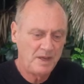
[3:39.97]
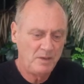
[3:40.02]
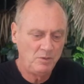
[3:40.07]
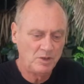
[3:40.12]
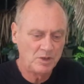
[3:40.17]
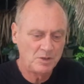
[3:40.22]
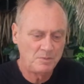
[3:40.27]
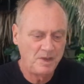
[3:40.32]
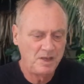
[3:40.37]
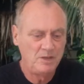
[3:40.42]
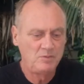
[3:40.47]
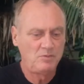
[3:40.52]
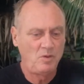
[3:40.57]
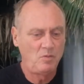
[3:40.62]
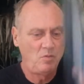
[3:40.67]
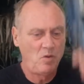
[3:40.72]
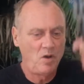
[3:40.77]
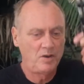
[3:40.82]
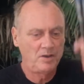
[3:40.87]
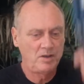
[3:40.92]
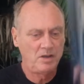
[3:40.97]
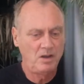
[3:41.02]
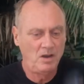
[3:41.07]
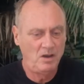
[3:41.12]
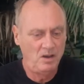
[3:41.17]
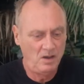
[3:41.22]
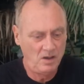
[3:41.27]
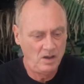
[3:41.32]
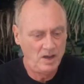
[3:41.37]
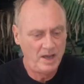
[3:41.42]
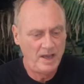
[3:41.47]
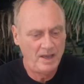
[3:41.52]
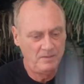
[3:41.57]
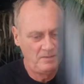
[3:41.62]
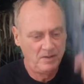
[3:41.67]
which means we want high